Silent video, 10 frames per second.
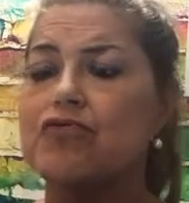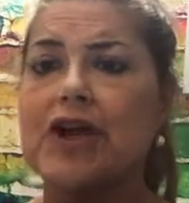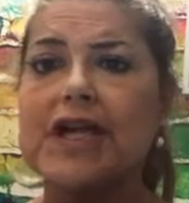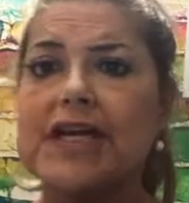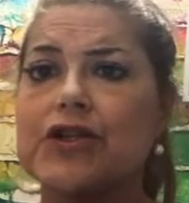
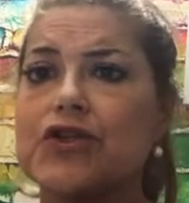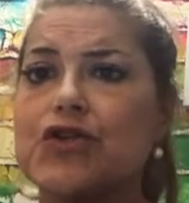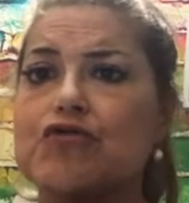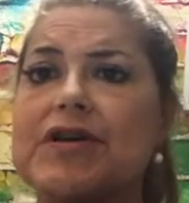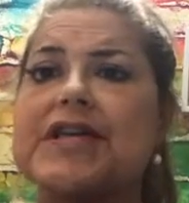running in the
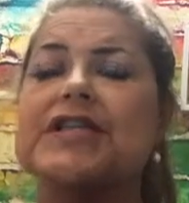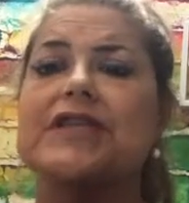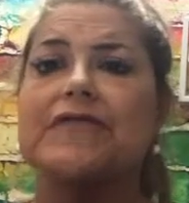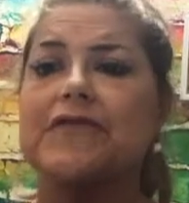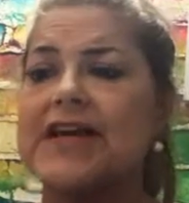streets
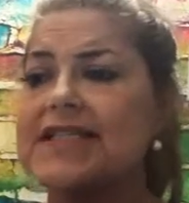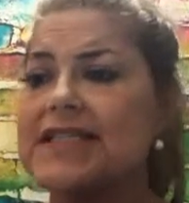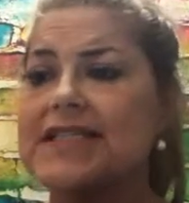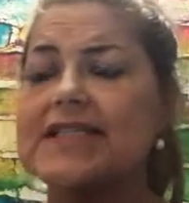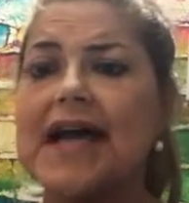and
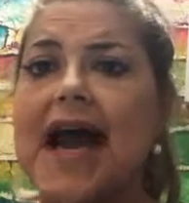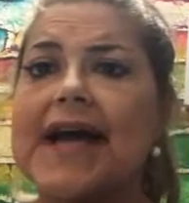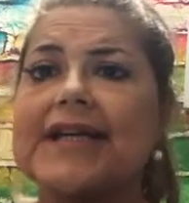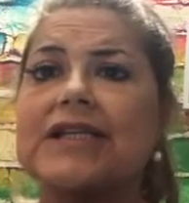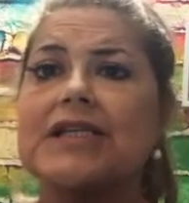facing
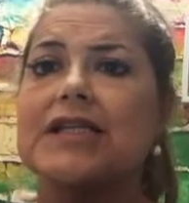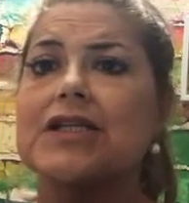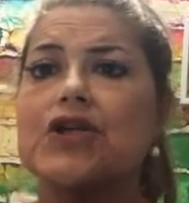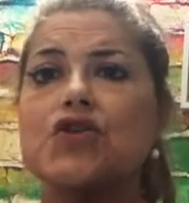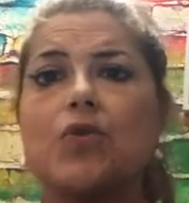signs
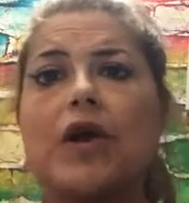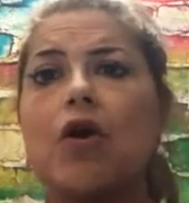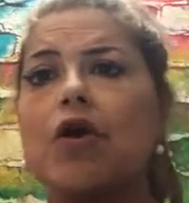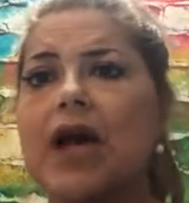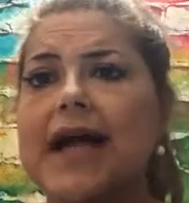and doing
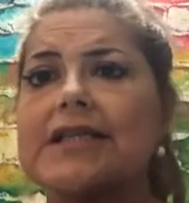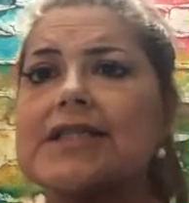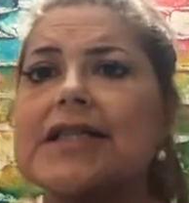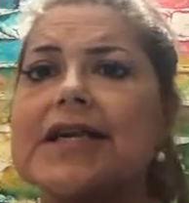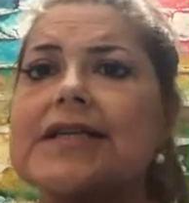all kinds
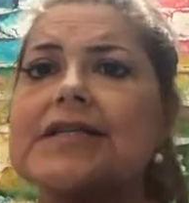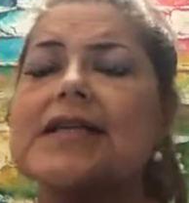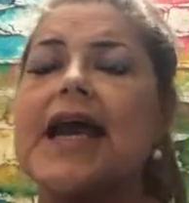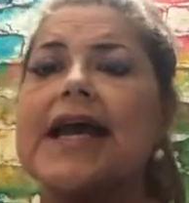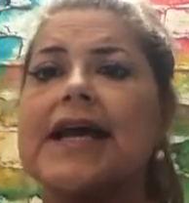of things.
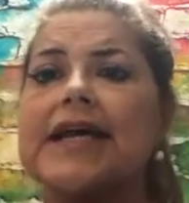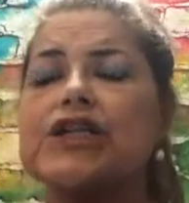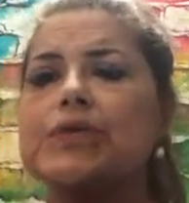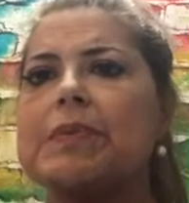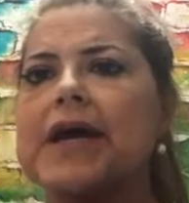
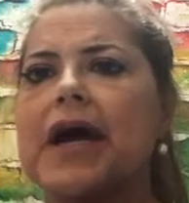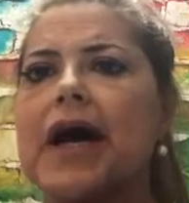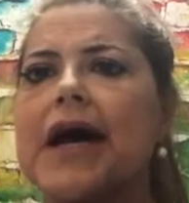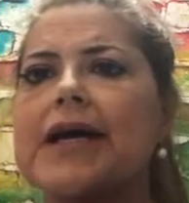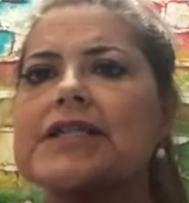It's
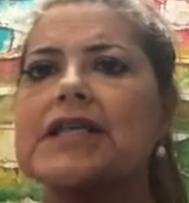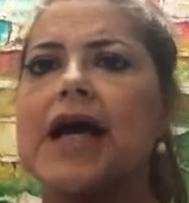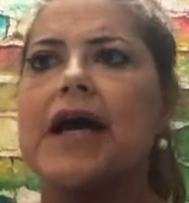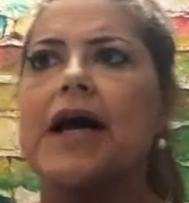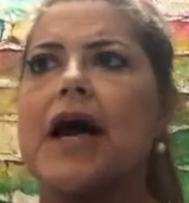because
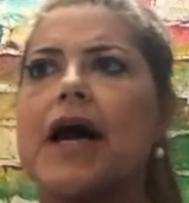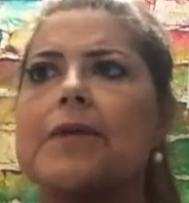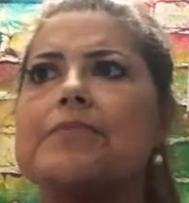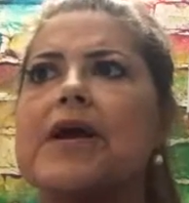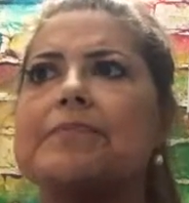
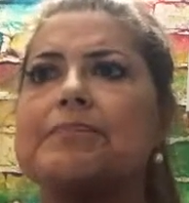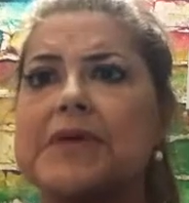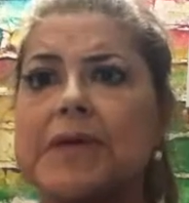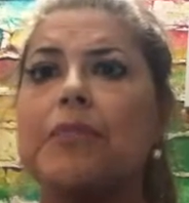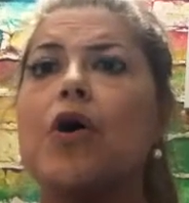
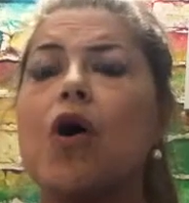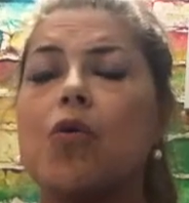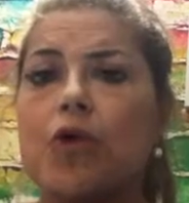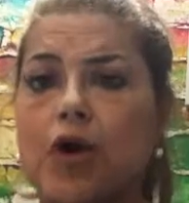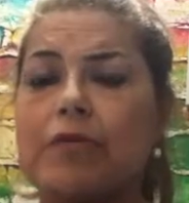people
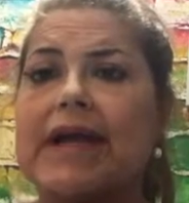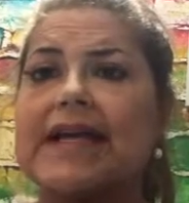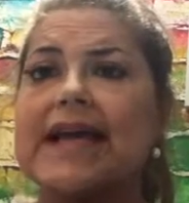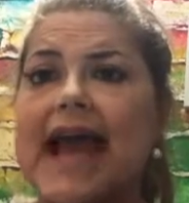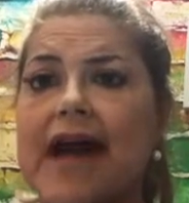were
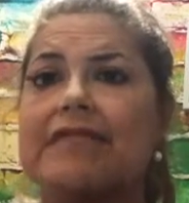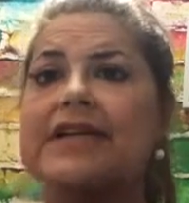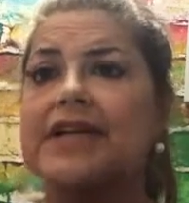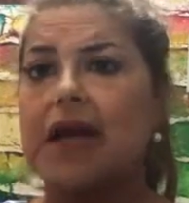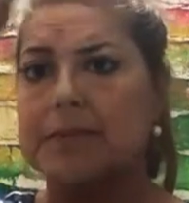already
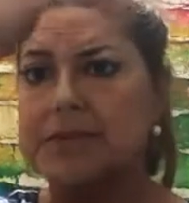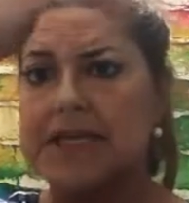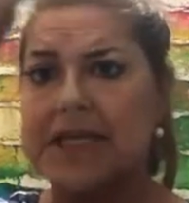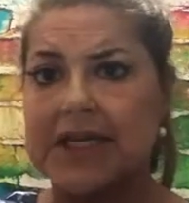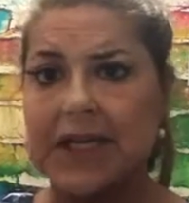having it up to
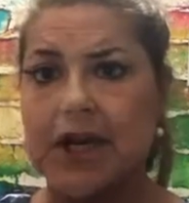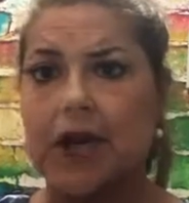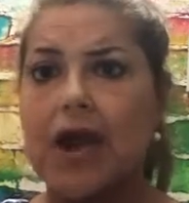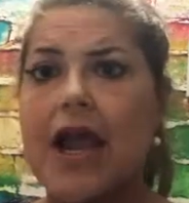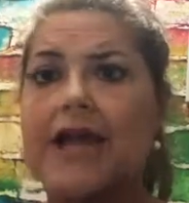
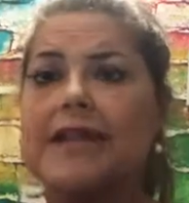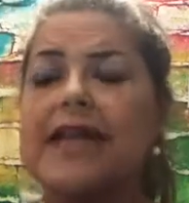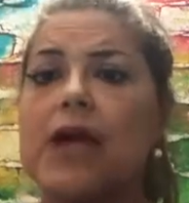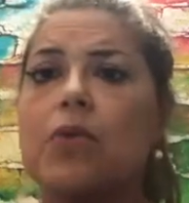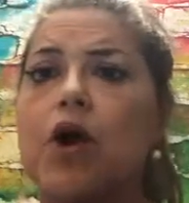here.
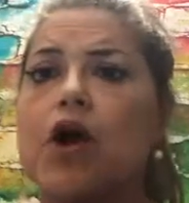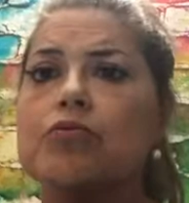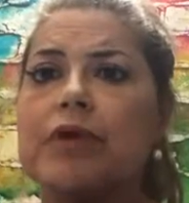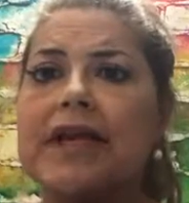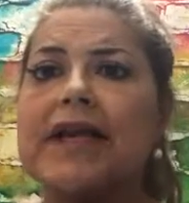There were
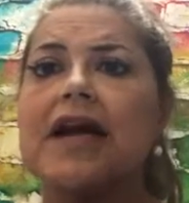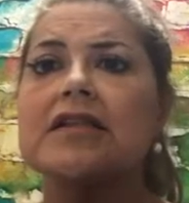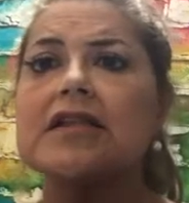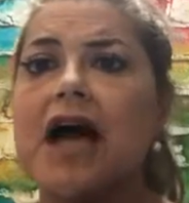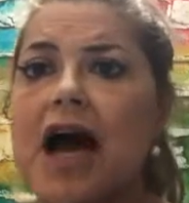already a
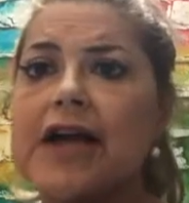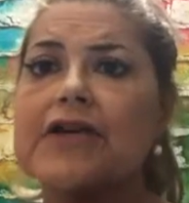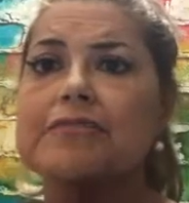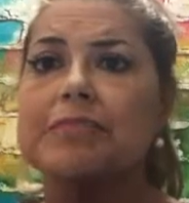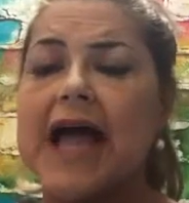lot
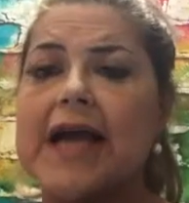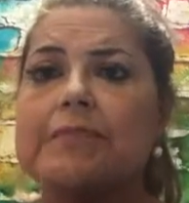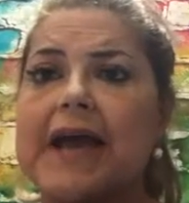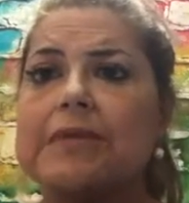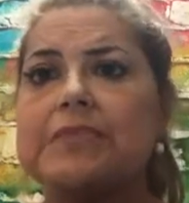of black
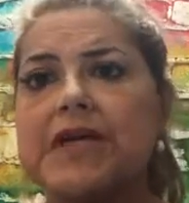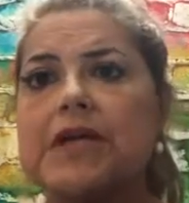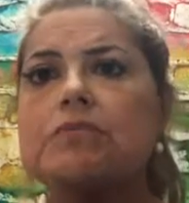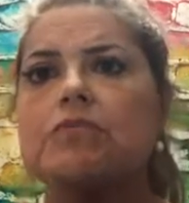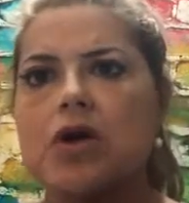men
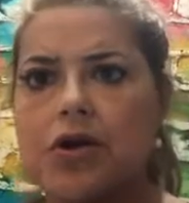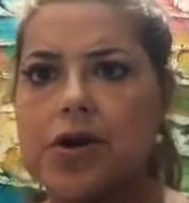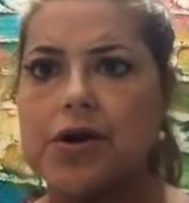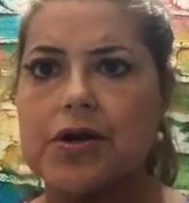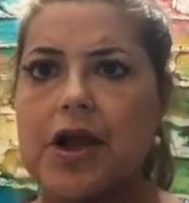being
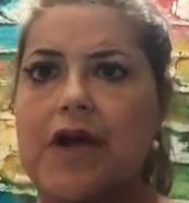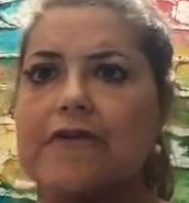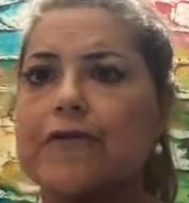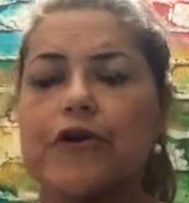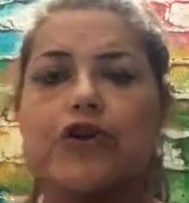murdered
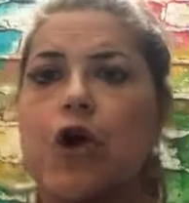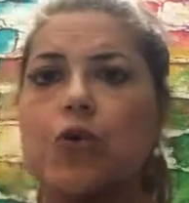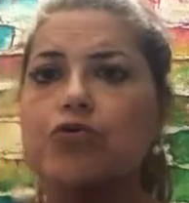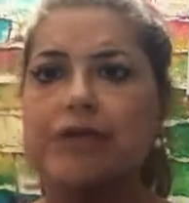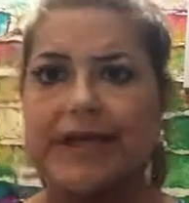for no
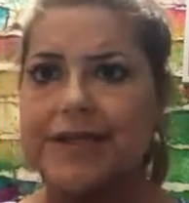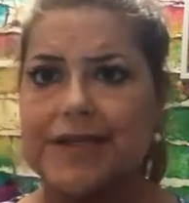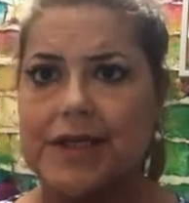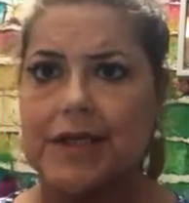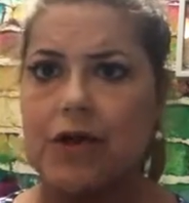
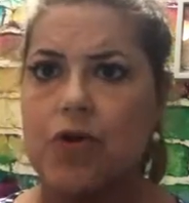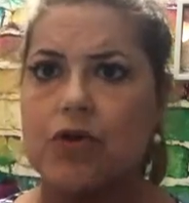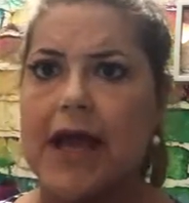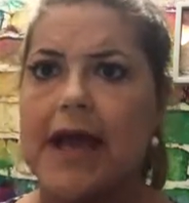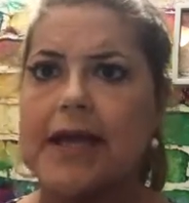reason,
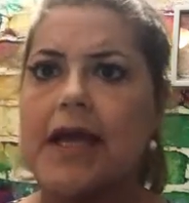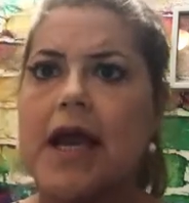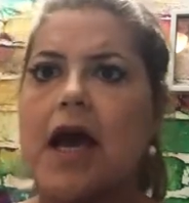okay?